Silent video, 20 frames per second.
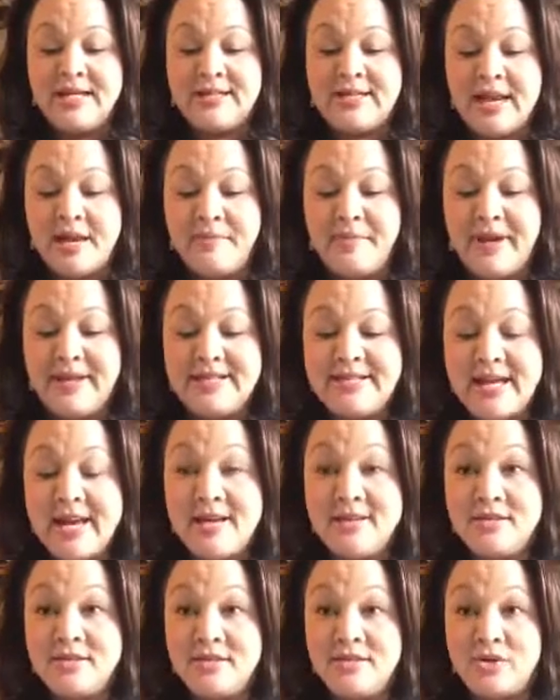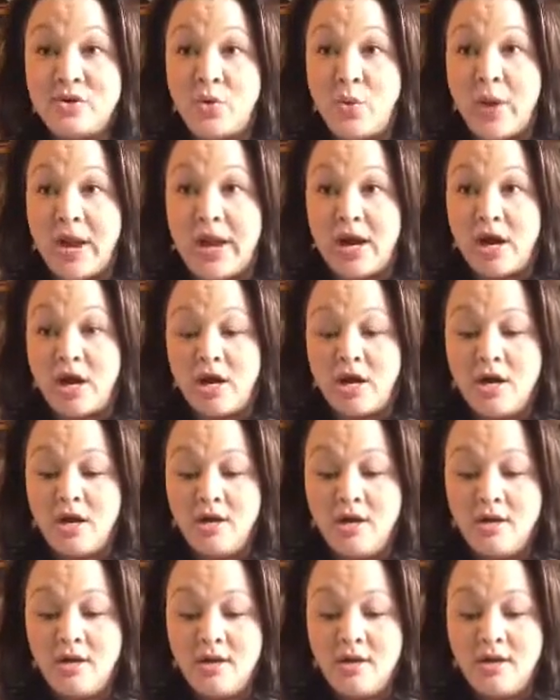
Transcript: 10 by 10 square